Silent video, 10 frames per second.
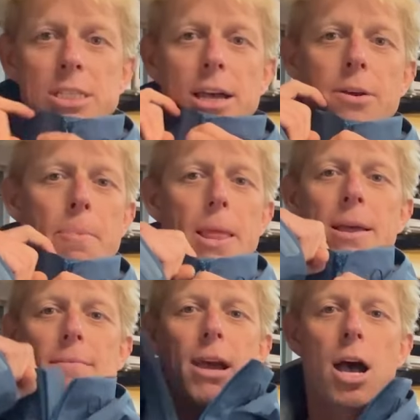So
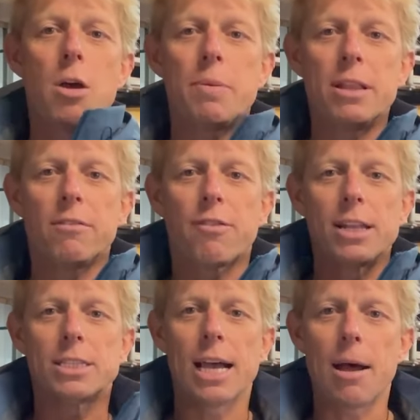opening the
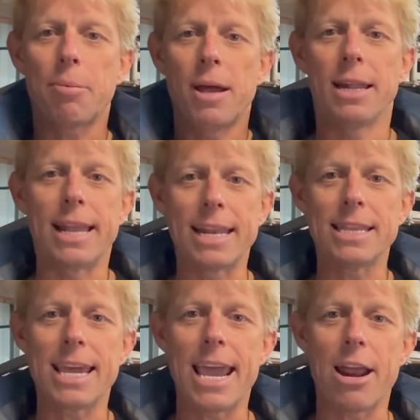front up, letting
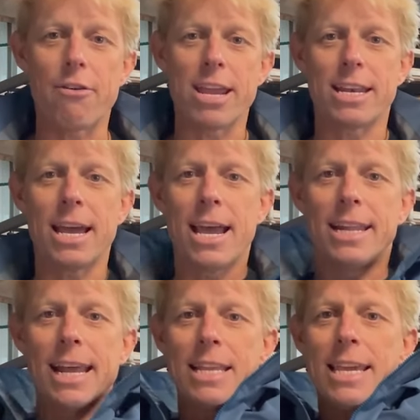the air in,
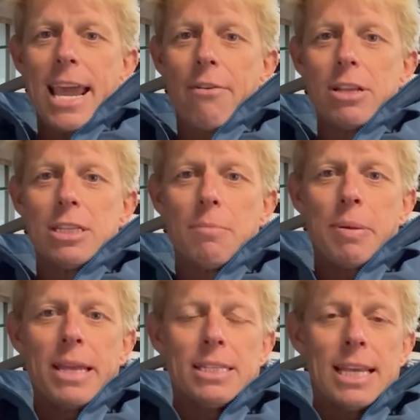letting the air into the
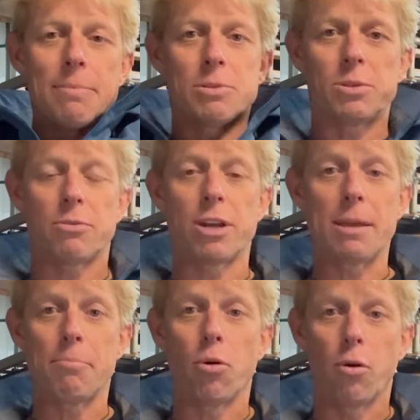pit zips was a
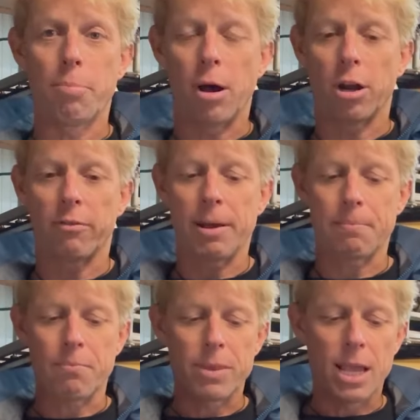really important part of
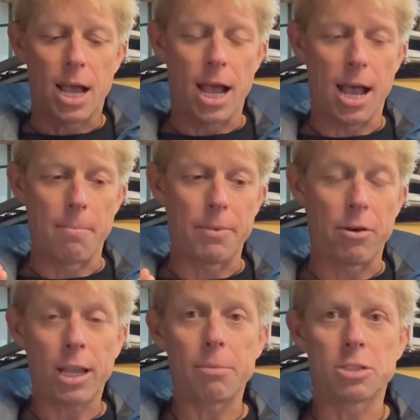it. There are
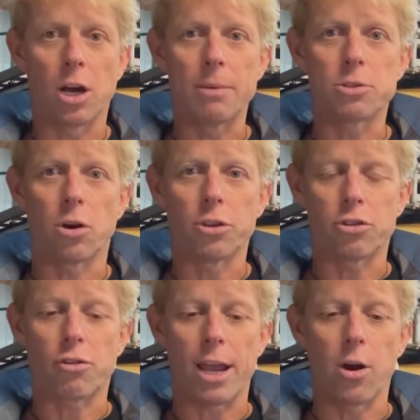a couple of times on the
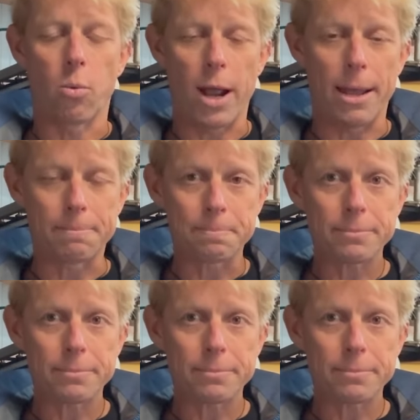trail where